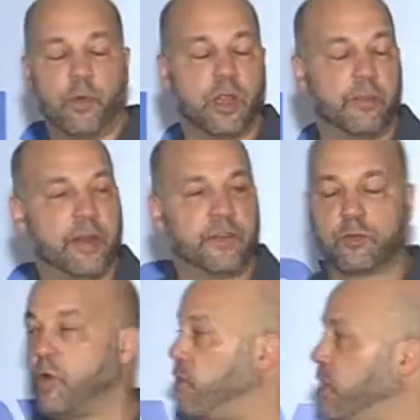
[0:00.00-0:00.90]
of the benefits
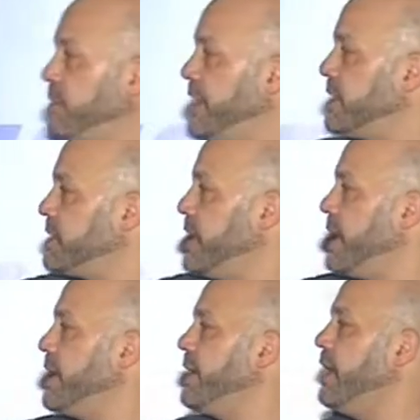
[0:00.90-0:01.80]
of water wash plates is
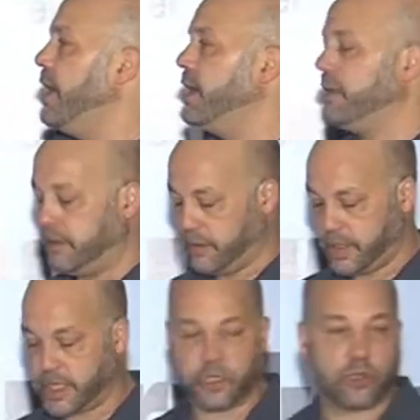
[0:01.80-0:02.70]
that it
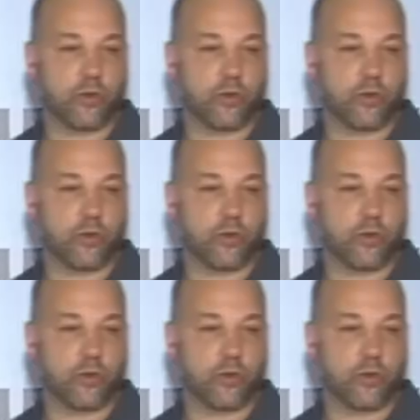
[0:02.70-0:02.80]
has a